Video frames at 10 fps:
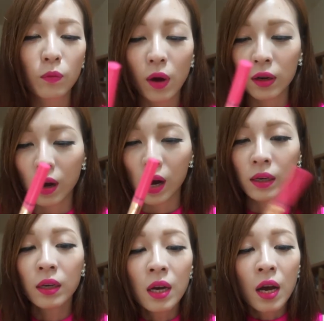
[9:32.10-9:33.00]

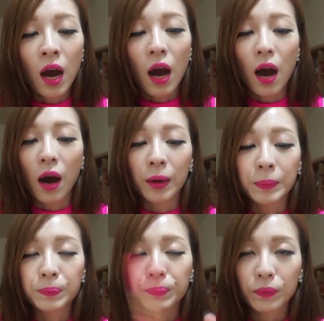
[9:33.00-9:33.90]
whatnot,
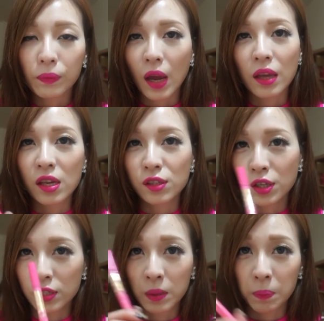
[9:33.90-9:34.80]
um, this
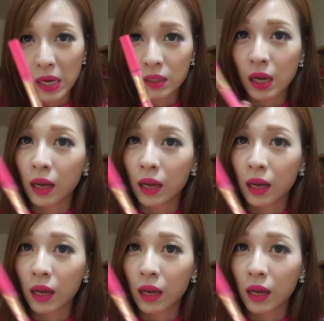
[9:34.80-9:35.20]
is the best